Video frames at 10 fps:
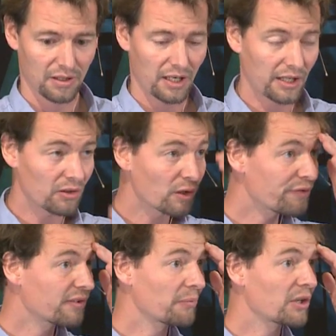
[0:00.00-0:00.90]
I don't know if
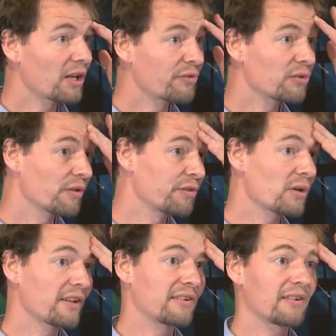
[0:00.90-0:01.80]
somebody of, of you
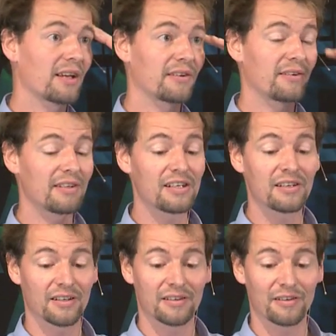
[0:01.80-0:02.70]
has, has
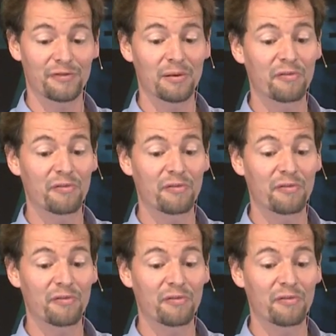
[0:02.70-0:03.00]
seen the film